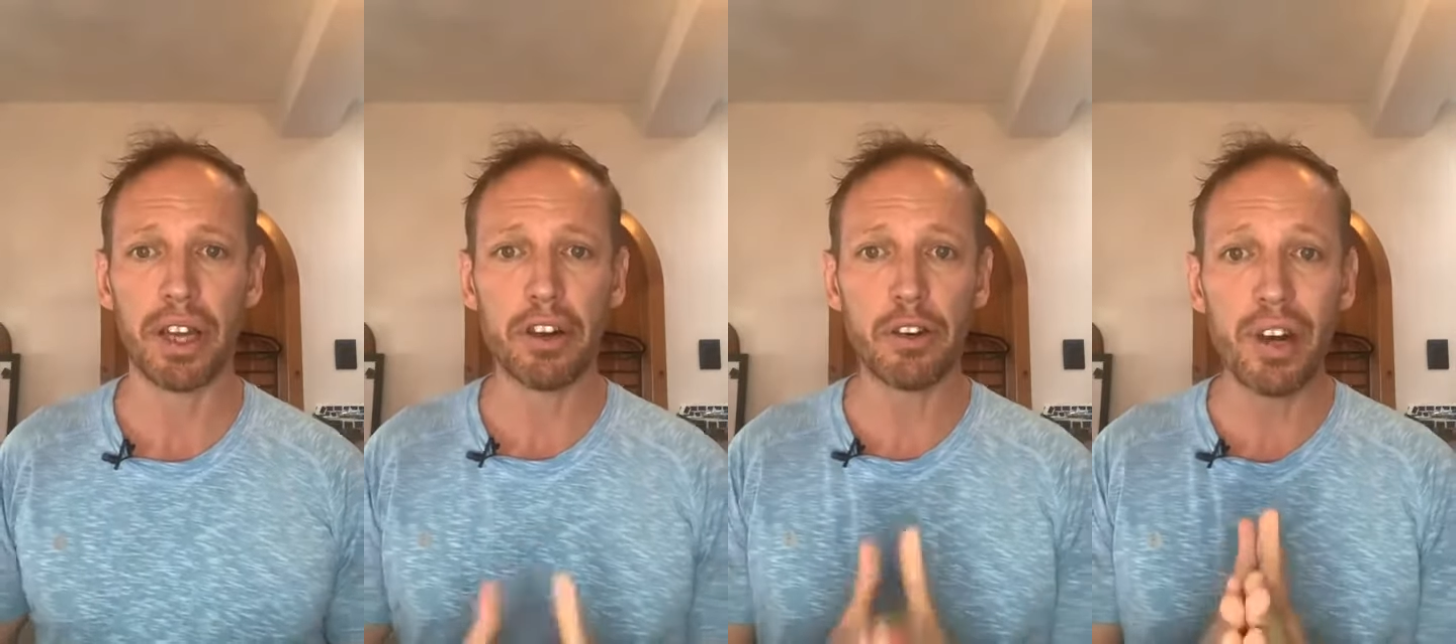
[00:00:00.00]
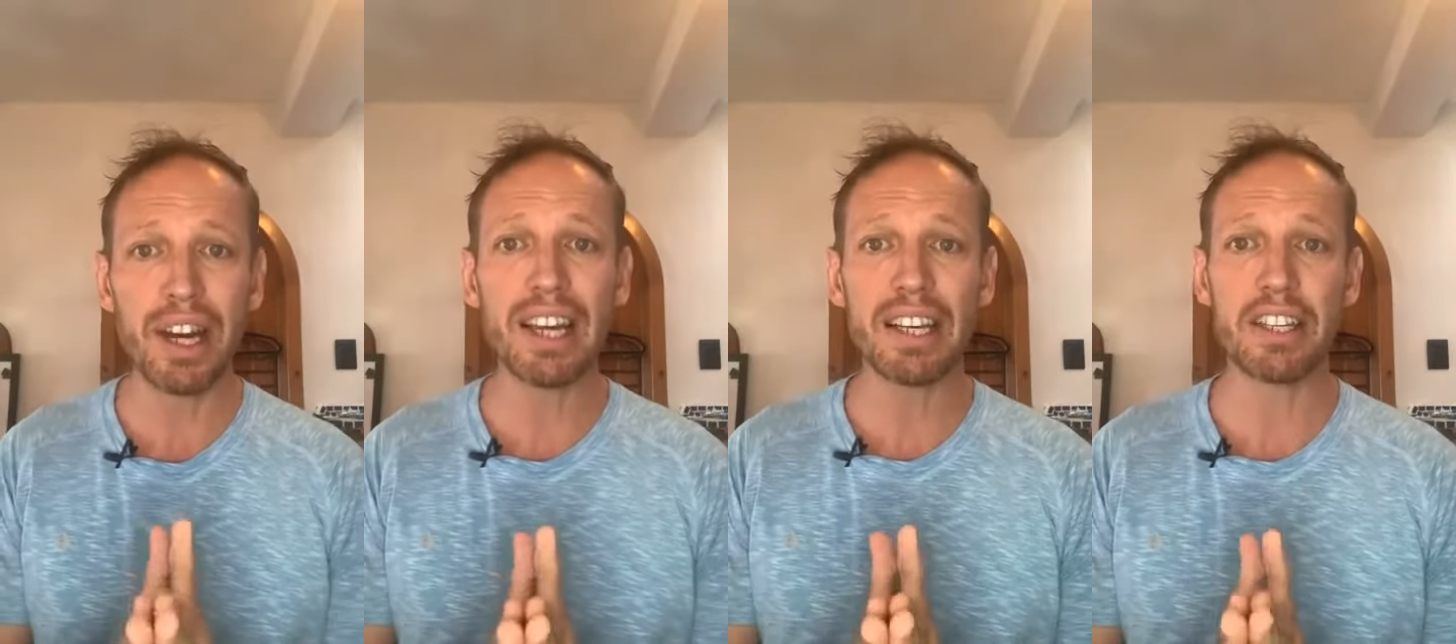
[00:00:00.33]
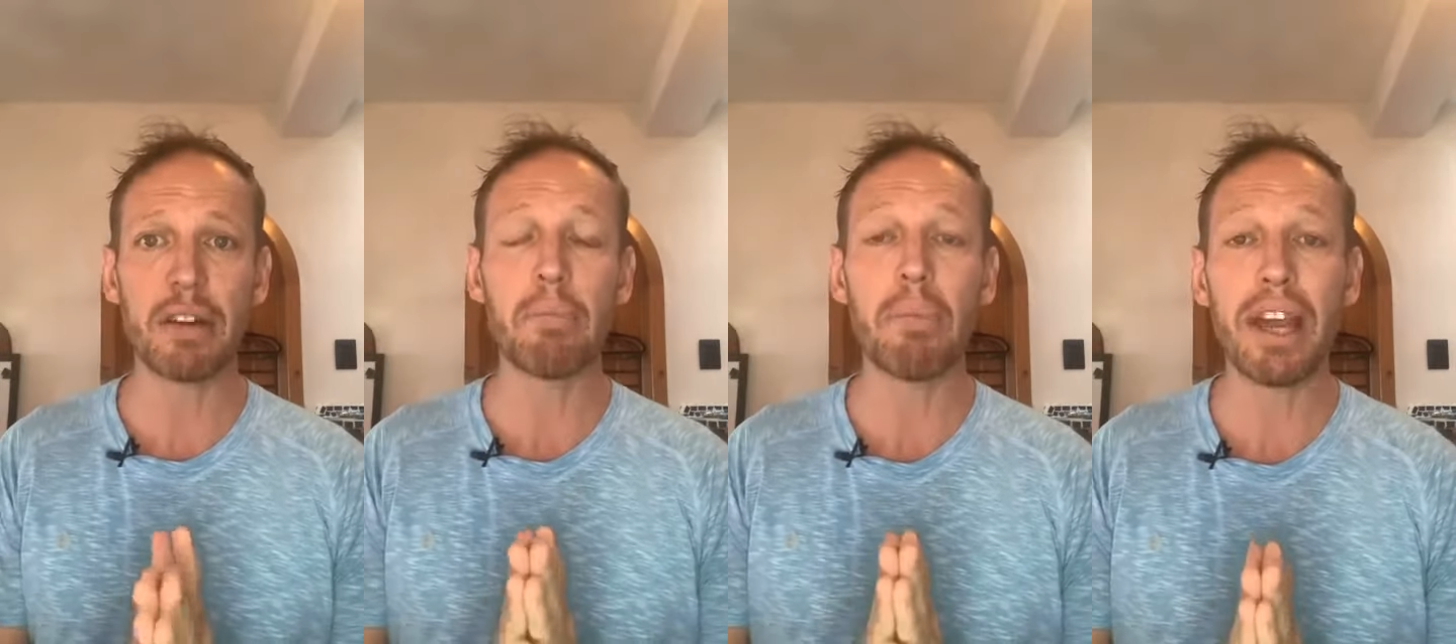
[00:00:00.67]
It really is
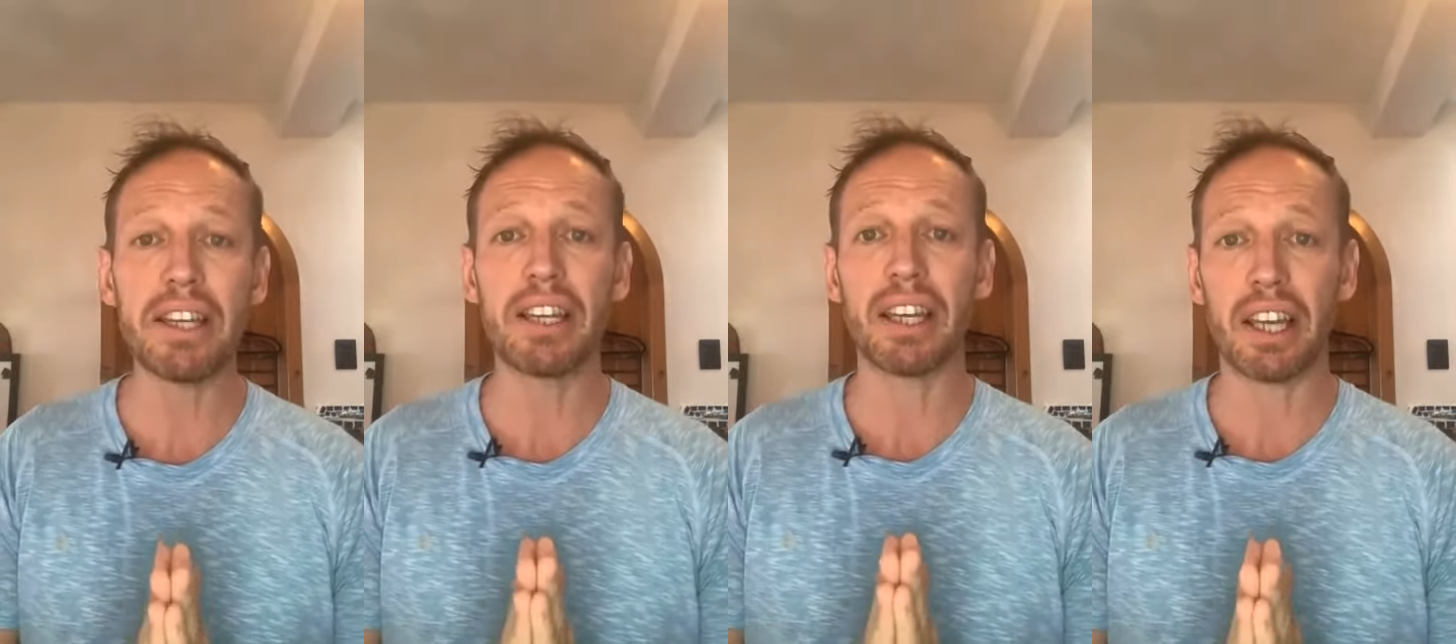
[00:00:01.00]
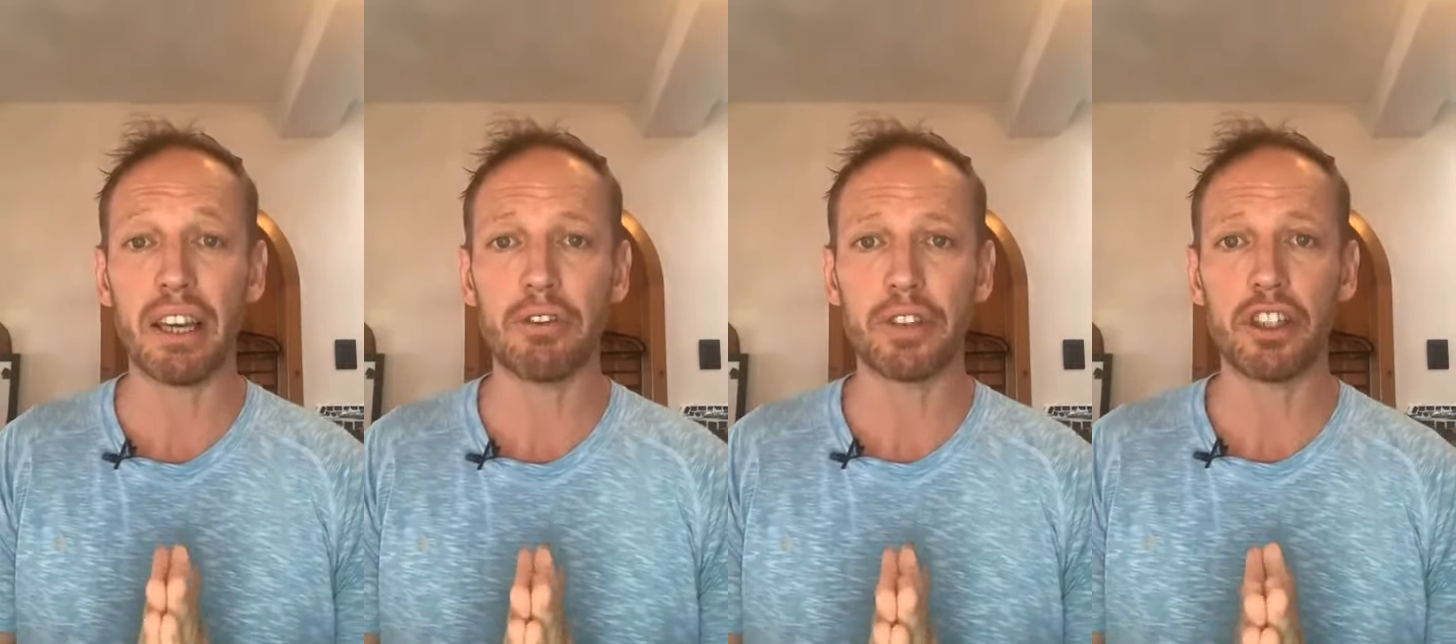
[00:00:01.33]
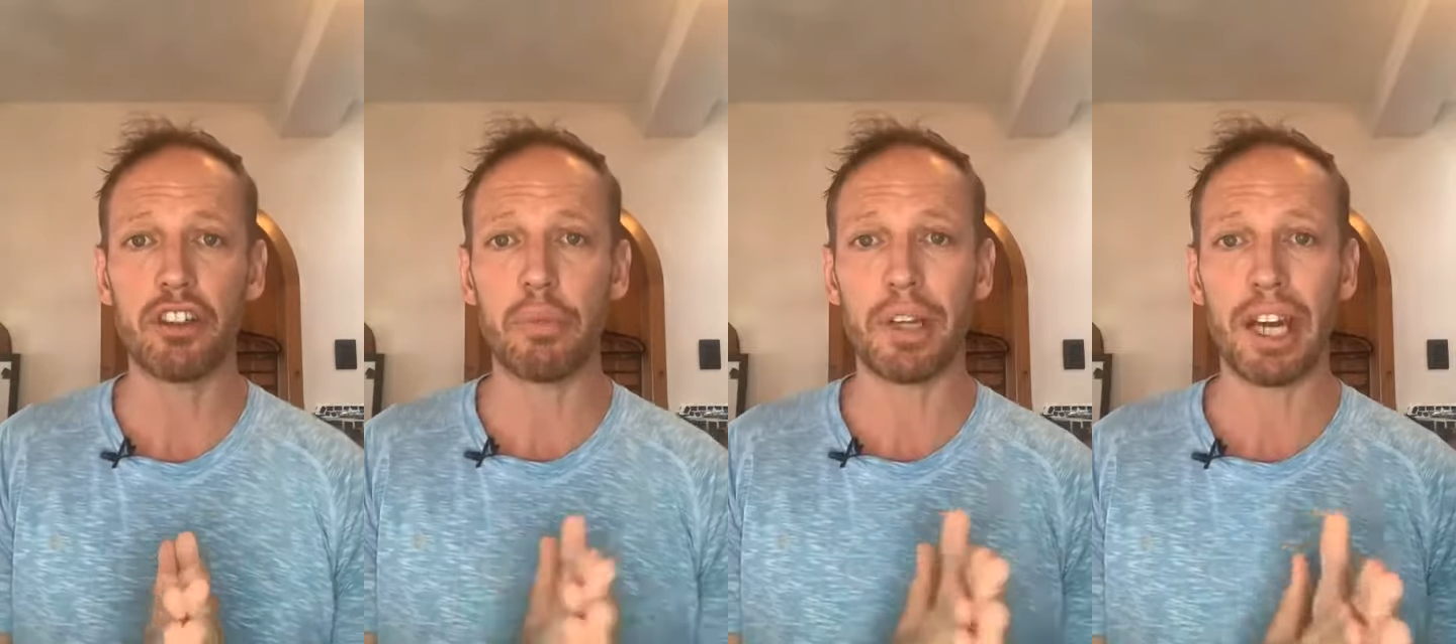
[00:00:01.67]
an amazing gift
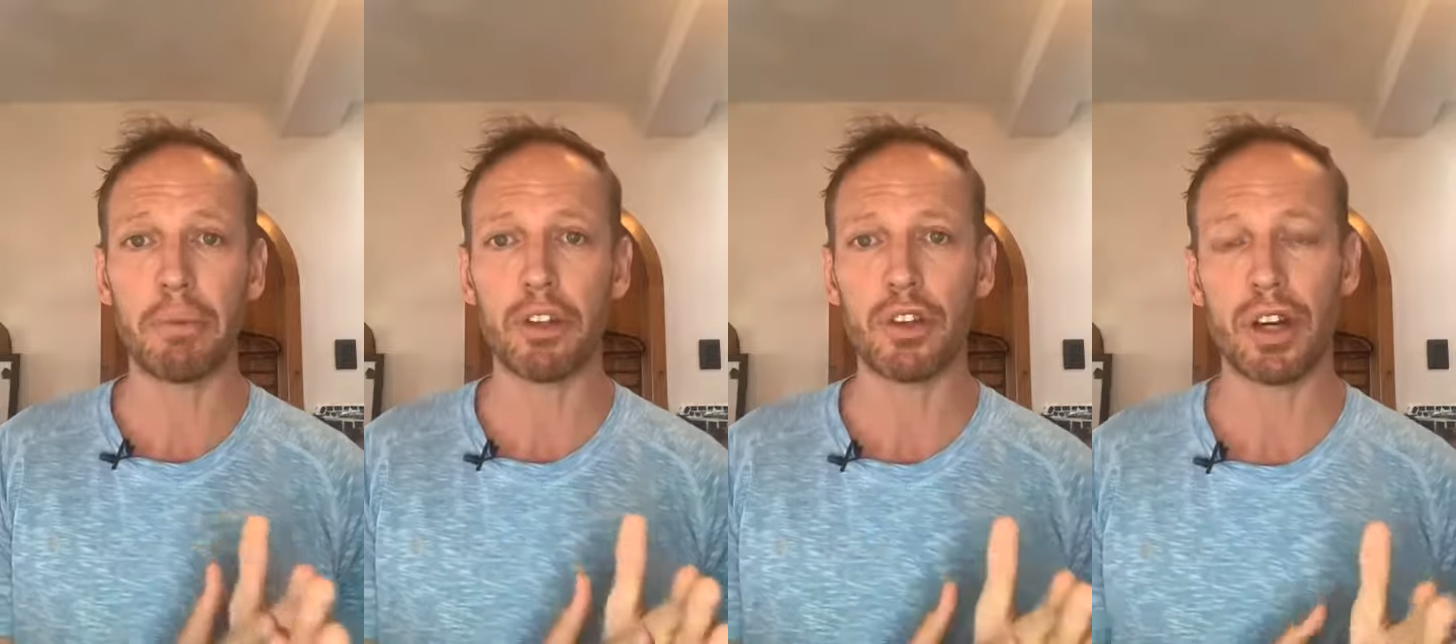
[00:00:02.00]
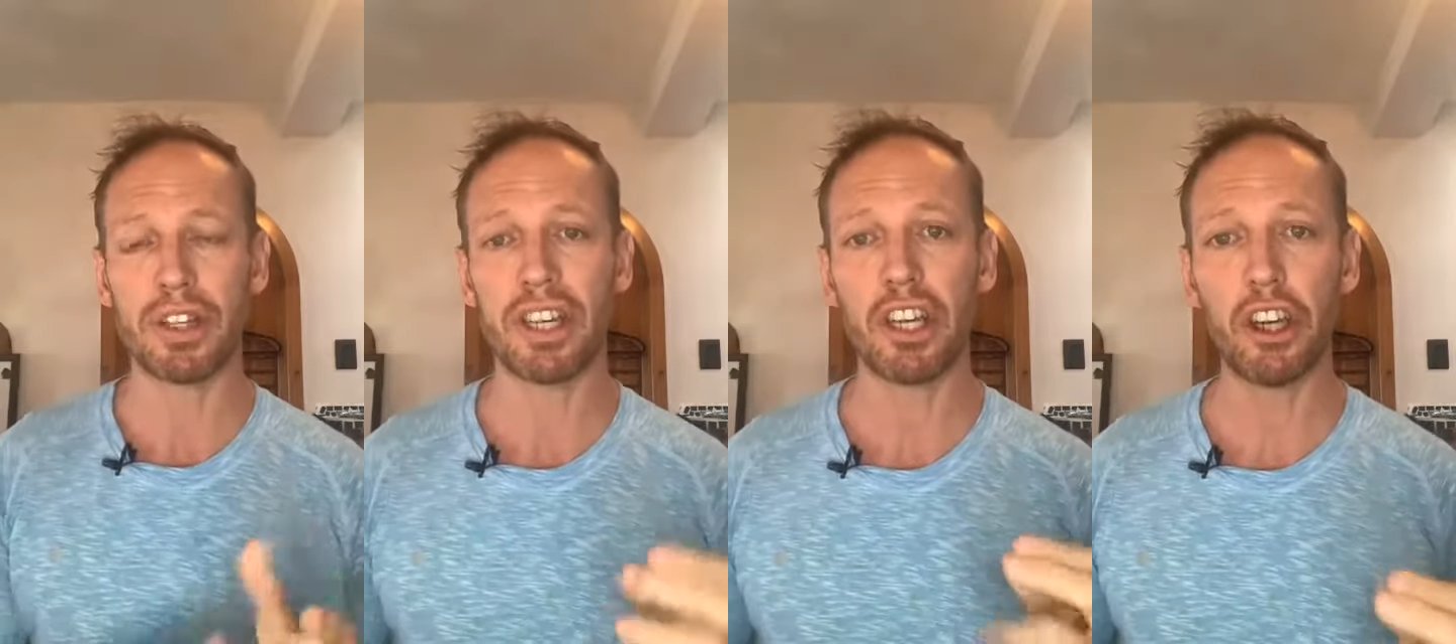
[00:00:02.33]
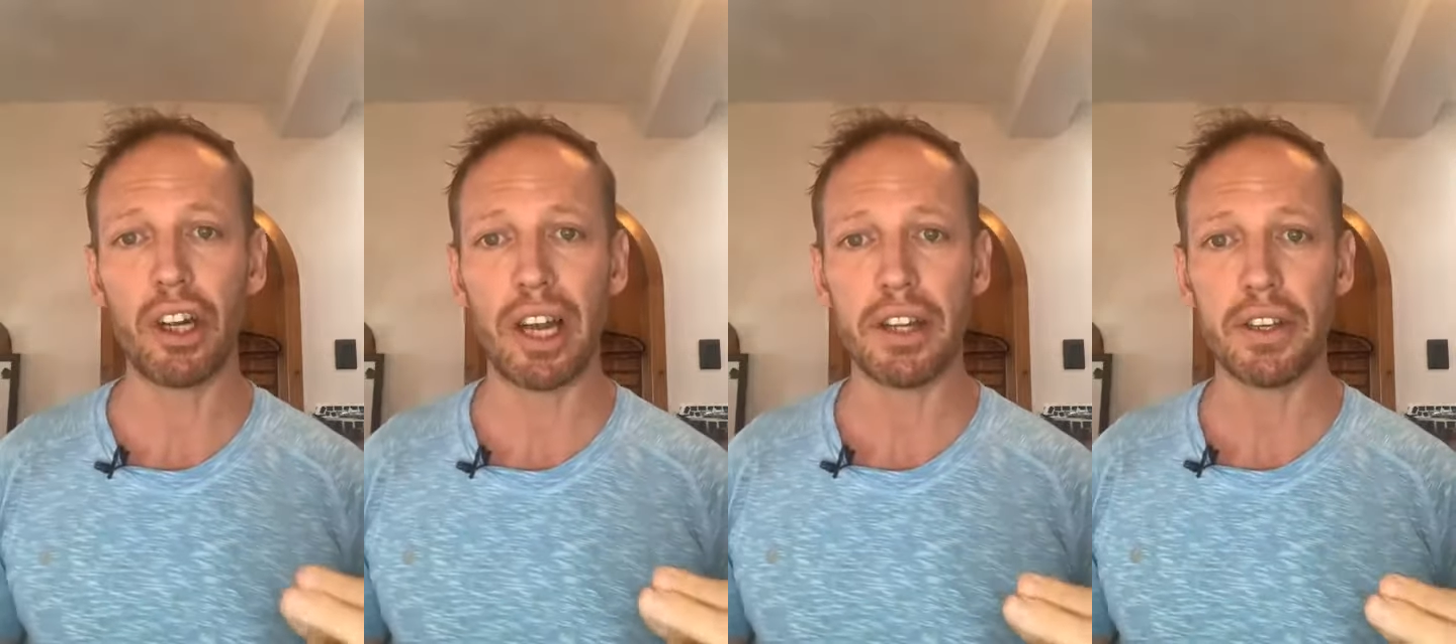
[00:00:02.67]
that you've been able to
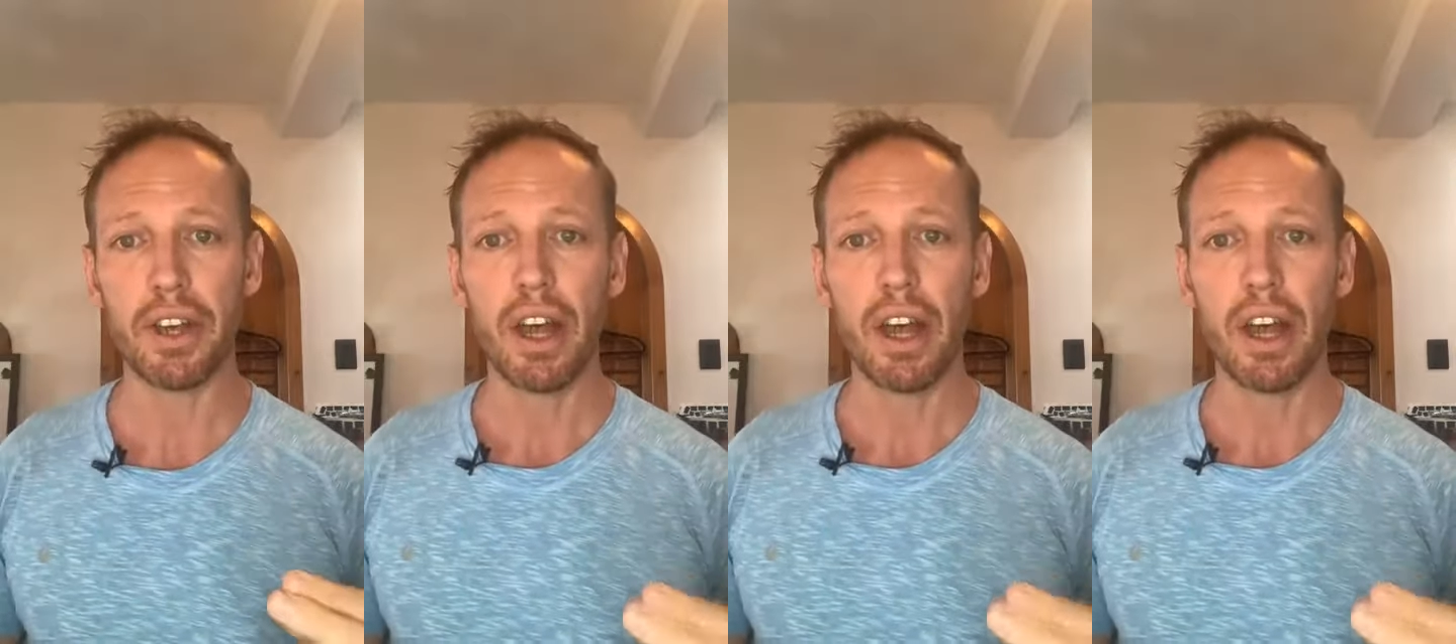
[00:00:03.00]
articulate